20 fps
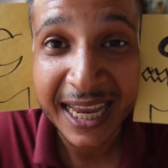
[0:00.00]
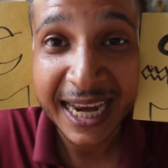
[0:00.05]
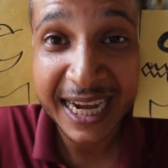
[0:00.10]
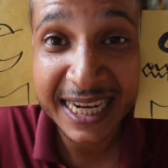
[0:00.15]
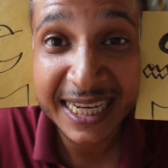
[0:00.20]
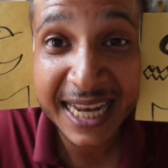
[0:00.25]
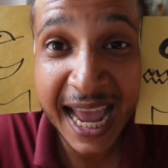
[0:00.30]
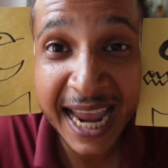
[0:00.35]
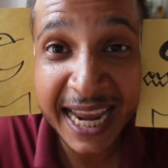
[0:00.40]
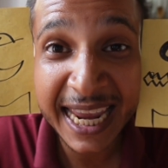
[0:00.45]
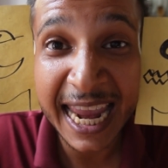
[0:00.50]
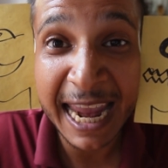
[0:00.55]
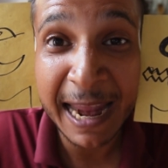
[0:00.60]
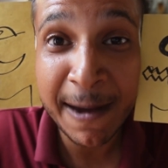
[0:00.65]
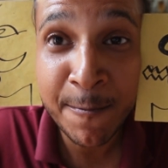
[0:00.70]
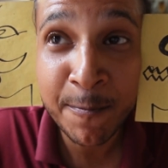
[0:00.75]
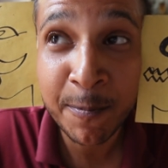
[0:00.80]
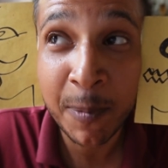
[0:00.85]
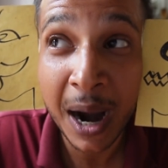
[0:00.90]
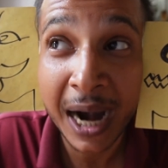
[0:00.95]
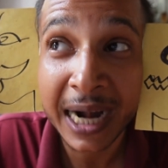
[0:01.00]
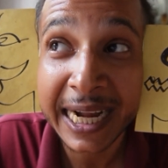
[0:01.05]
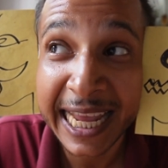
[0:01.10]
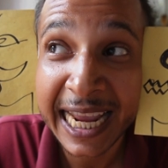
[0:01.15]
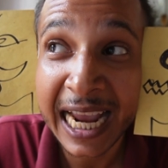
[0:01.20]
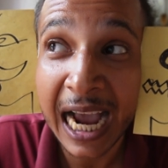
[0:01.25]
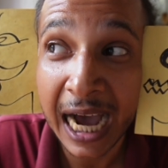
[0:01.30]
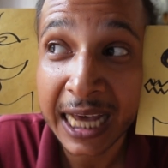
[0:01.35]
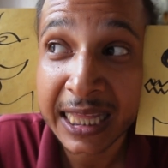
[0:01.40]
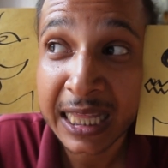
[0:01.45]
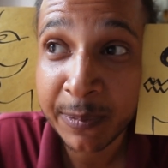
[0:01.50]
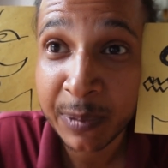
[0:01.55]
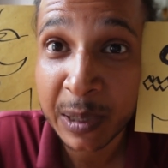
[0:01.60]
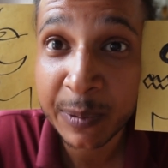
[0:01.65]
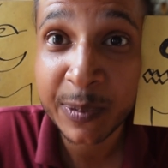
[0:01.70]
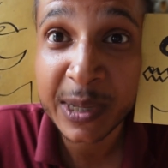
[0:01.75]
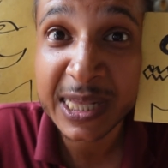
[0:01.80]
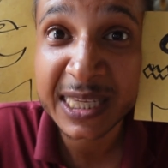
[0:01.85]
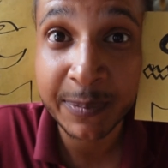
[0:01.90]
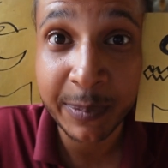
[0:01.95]
It's like imparting other
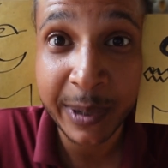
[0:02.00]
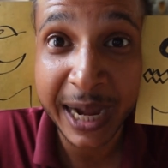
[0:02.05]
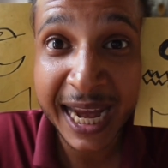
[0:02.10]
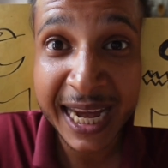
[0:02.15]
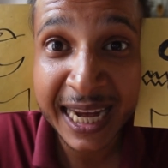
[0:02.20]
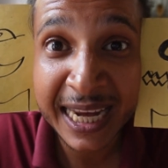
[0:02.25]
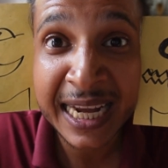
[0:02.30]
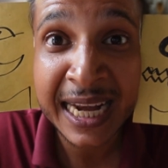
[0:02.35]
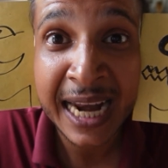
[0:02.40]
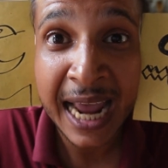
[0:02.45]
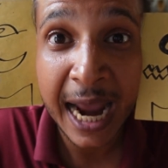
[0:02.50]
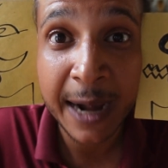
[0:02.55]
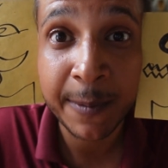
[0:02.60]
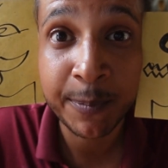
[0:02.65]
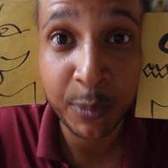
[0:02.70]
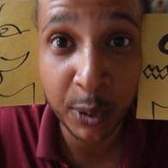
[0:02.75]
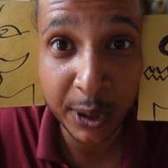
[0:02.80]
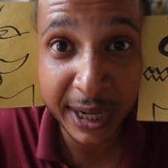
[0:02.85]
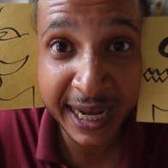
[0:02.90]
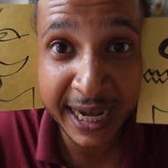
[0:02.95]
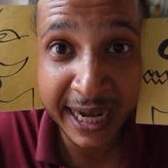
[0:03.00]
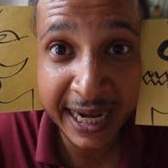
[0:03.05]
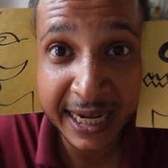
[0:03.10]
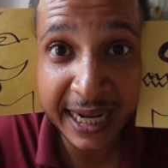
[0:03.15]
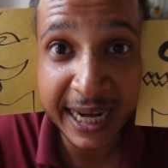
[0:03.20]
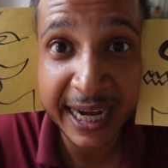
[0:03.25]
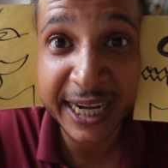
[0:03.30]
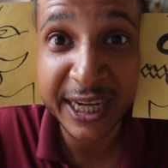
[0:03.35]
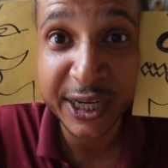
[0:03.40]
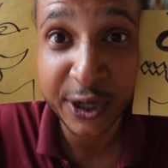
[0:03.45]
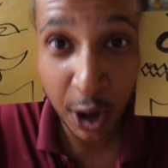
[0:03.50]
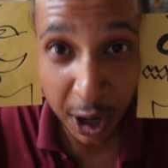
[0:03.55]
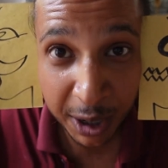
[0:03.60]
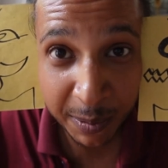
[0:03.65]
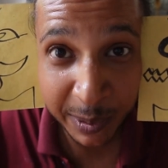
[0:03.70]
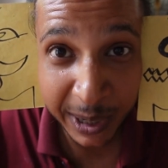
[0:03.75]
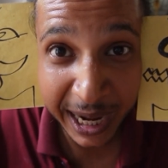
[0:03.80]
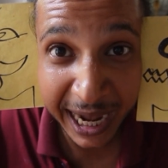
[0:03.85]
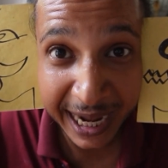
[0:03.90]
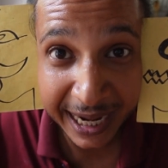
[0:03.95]
people's brain and putting it in your
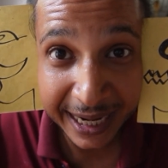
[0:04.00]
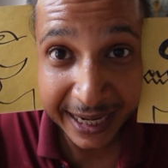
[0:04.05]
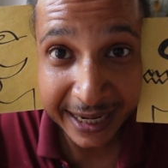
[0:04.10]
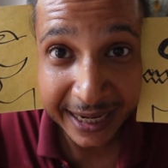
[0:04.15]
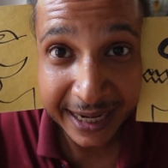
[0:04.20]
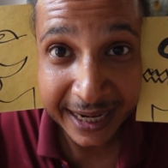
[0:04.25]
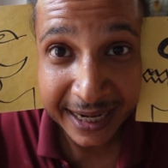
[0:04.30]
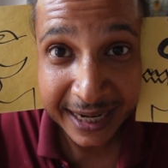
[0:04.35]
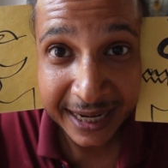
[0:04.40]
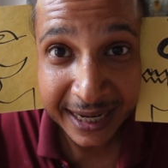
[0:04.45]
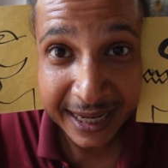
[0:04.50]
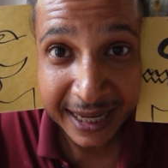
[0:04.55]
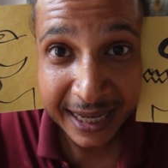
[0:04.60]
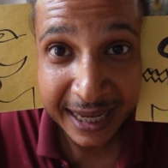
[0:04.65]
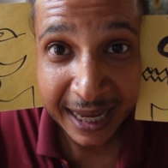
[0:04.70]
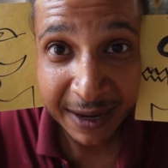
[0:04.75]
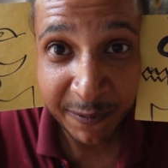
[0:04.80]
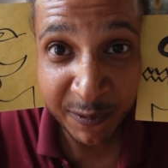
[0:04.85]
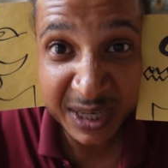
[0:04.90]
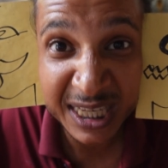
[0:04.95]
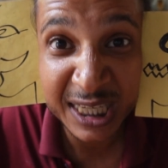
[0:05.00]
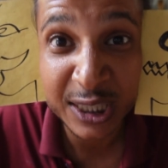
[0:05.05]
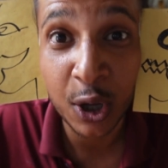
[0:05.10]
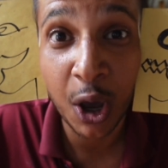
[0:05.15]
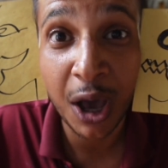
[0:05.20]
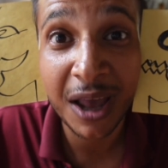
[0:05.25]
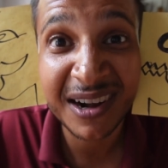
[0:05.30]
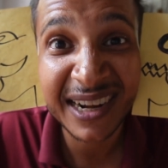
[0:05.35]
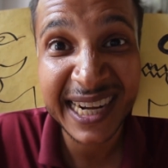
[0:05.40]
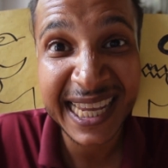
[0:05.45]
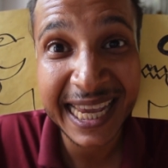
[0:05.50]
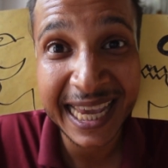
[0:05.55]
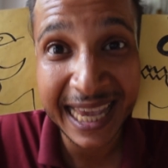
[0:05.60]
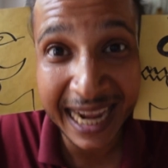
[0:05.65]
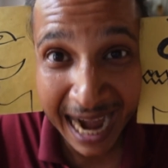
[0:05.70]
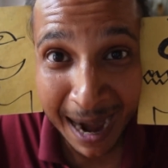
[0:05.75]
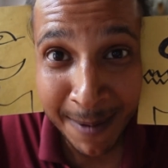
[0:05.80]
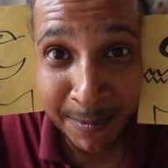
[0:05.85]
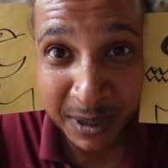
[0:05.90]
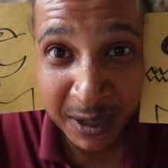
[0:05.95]
brain, which is already
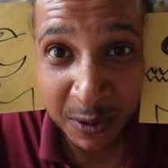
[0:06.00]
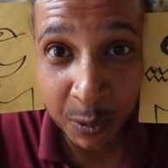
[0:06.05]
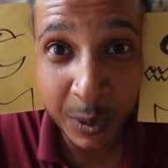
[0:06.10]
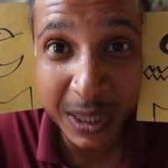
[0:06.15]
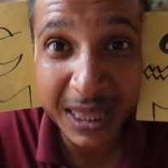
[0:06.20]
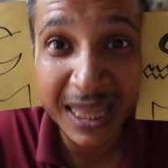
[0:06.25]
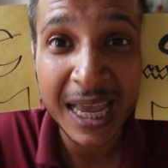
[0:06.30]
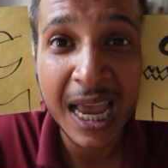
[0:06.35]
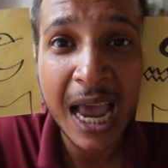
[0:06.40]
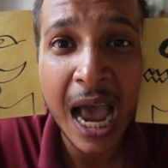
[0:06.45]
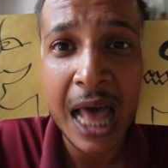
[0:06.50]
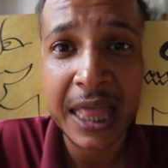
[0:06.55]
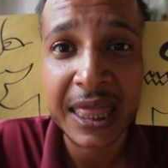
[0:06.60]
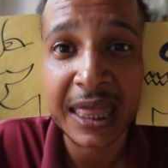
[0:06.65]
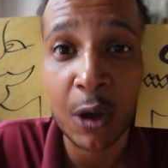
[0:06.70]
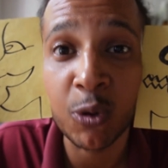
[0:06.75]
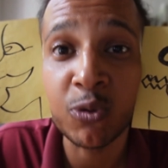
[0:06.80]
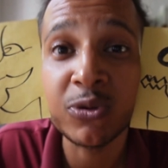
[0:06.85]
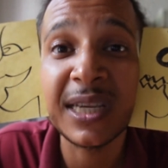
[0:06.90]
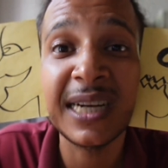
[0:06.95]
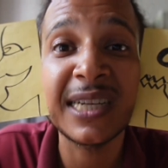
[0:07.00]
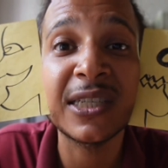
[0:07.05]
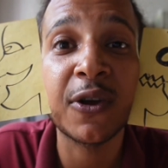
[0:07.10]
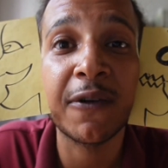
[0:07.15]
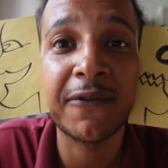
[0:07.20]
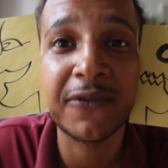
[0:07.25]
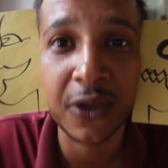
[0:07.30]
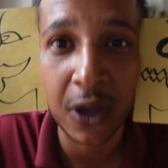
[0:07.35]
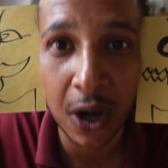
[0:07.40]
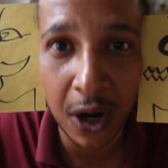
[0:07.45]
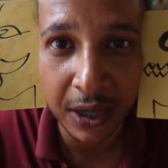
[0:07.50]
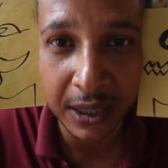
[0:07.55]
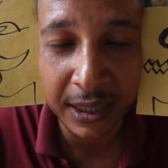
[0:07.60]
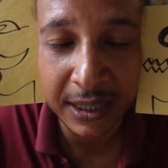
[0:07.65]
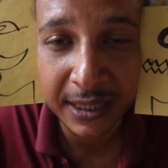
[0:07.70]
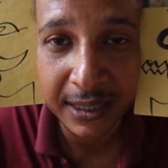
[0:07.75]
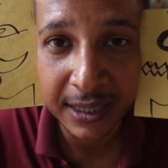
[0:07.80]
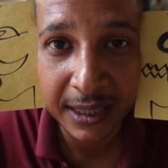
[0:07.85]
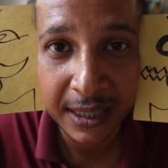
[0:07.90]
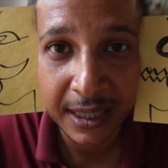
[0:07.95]
cramped with thousands of
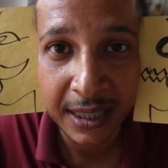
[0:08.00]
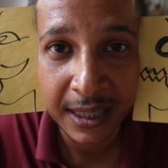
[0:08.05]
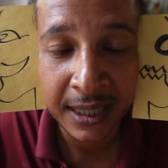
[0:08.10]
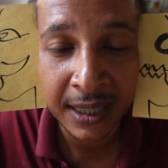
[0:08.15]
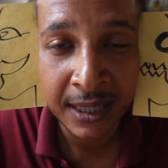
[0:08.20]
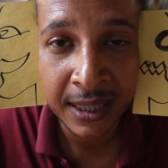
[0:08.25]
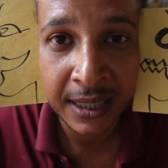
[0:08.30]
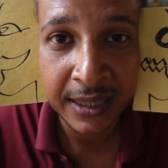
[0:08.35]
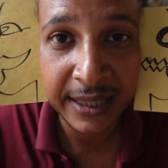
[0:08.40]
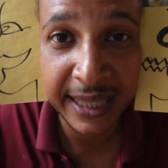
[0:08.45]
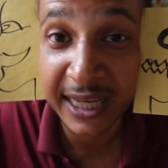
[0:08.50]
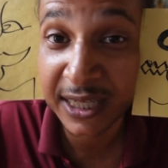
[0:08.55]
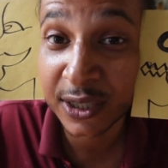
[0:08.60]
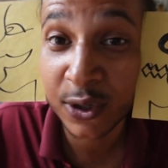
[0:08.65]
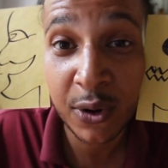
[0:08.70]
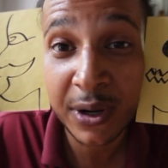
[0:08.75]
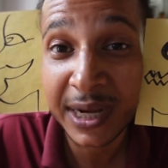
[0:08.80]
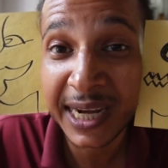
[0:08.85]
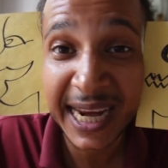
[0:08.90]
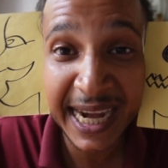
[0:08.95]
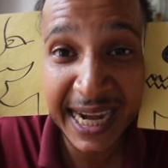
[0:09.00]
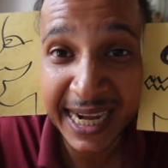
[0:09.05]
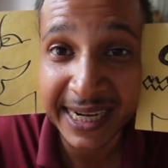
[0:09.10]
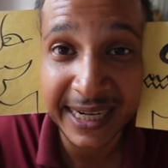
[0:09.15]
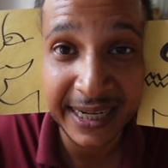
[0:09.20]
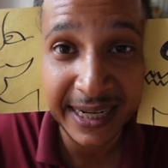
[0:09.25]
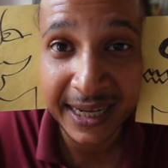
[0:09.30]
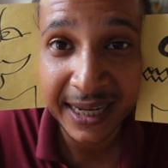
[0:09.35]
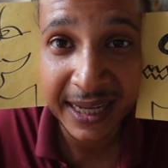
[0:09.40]
thoughts. There's no need.